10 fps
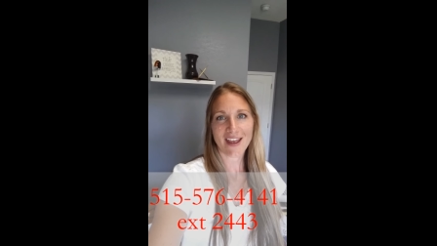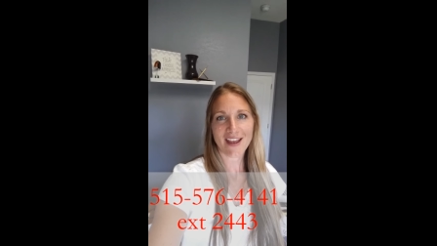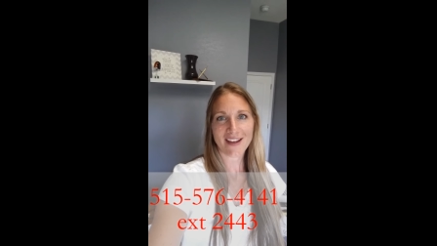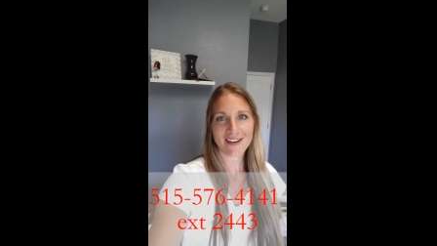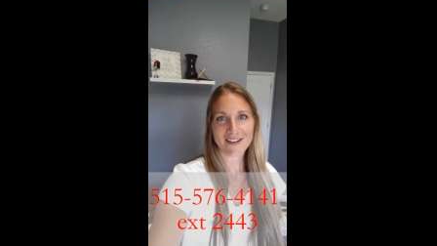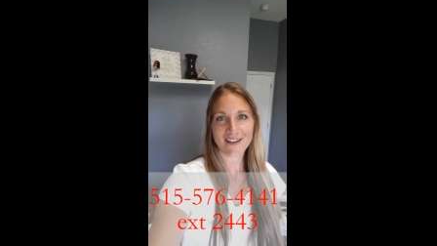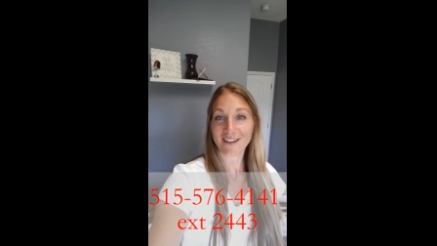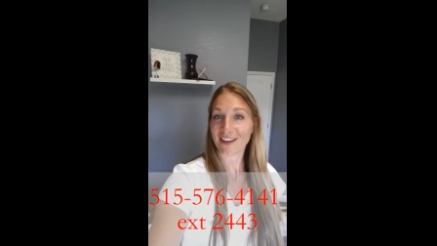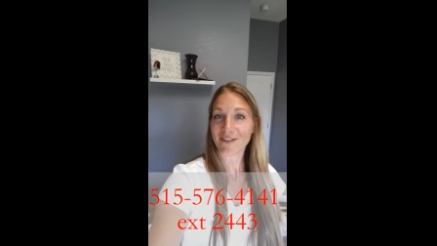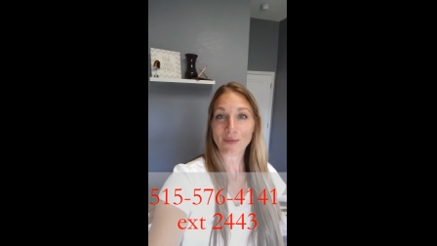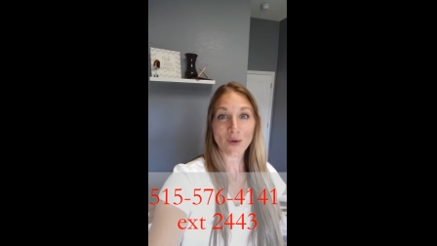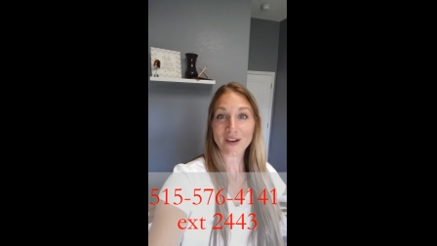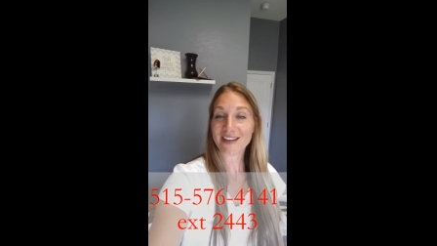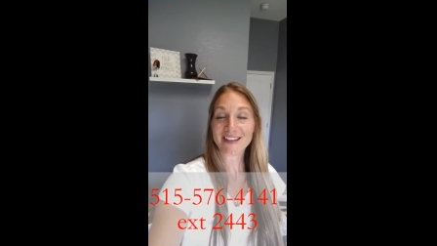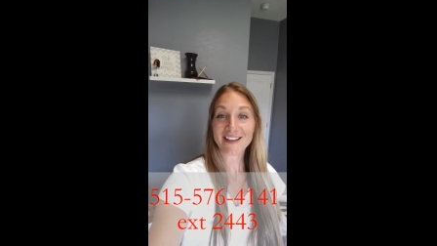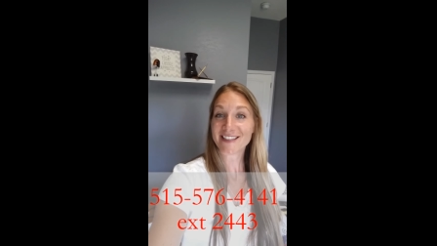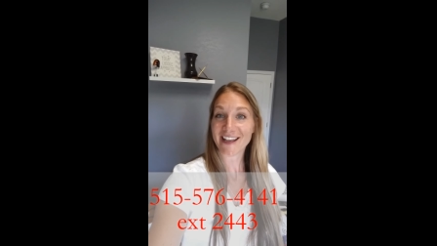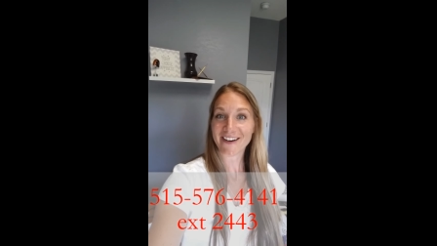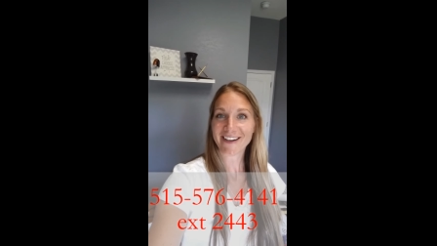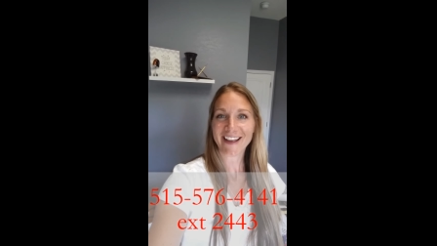and I'll give you more details
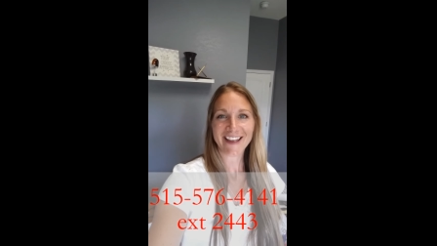there.